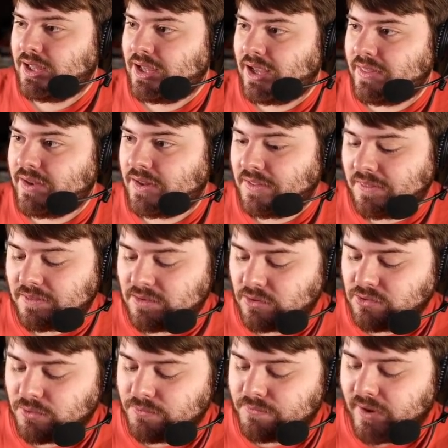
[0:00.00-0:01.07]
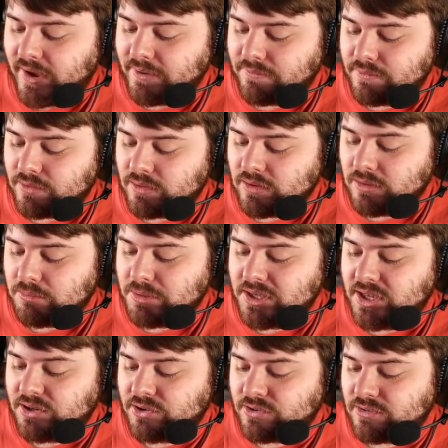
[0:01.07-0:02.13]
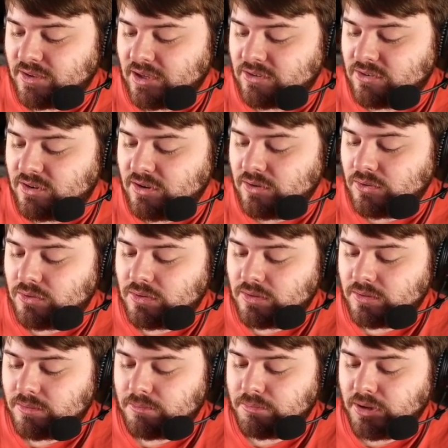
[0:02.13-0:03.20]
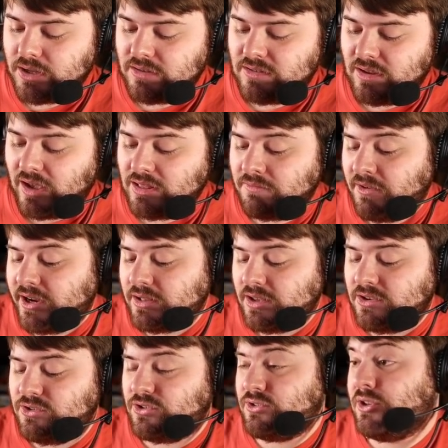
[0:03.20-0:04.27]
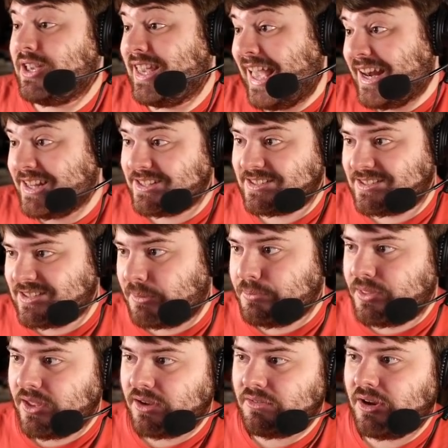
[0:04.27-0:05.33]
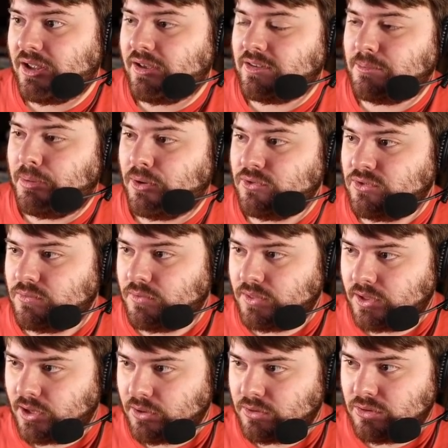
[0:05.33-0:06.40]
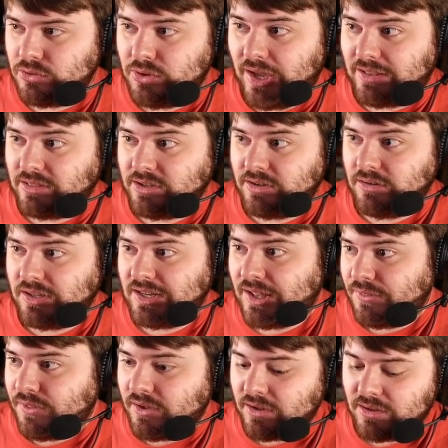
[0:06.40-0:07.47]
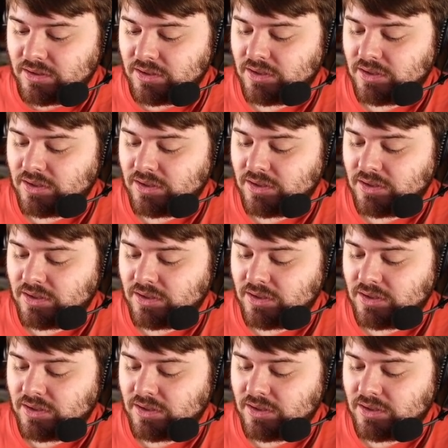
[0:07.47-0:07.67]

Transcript: and then I think it's also 5 for the beginner stage too. But at the very least, you're still getting something, right? As opposed to for the Goku, you got literally nothing.